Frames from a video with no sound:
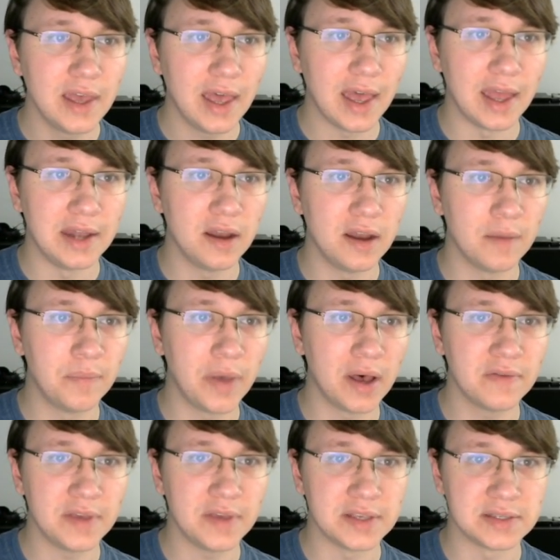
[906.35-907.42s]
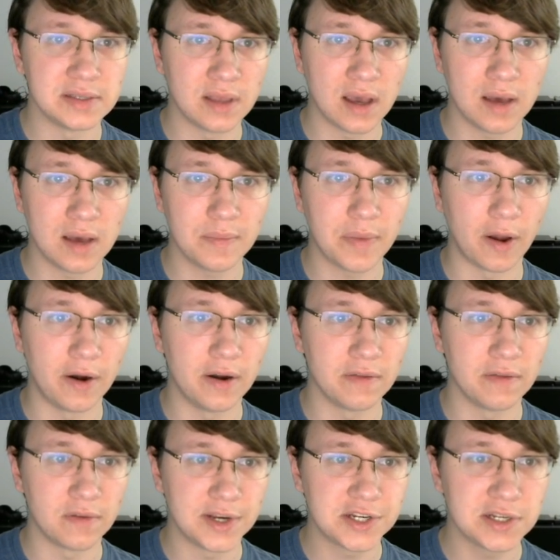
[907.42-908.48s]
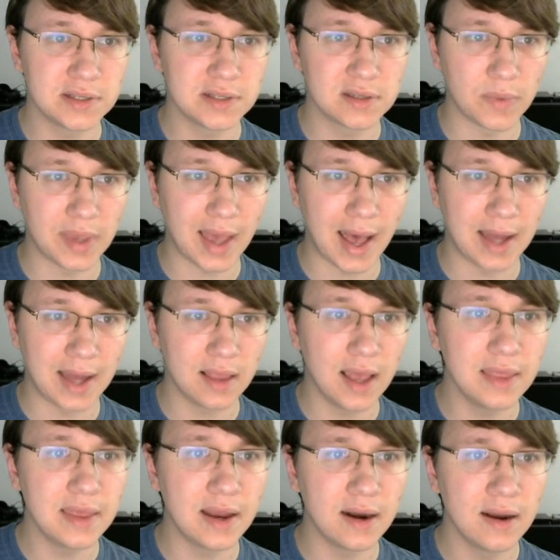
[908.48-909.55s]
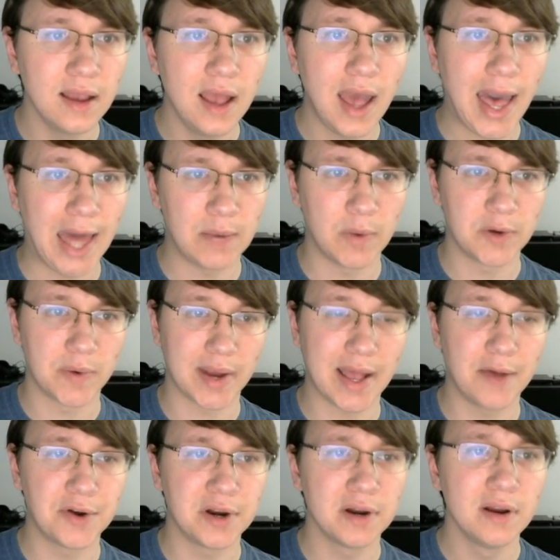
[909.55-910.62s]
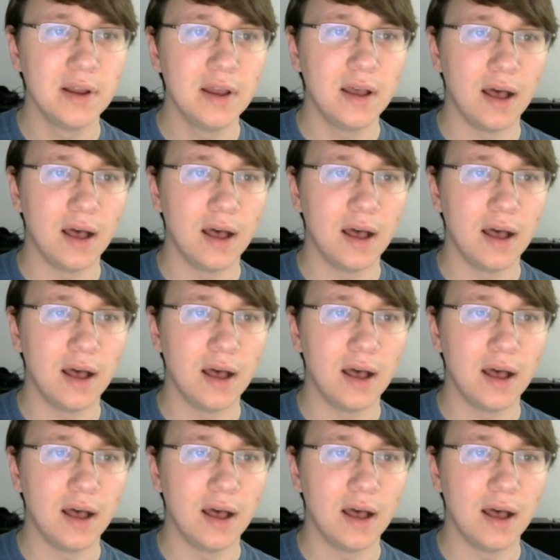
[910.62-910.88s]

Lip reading: and above is not part of the region, so we add a line there, add one to our counter.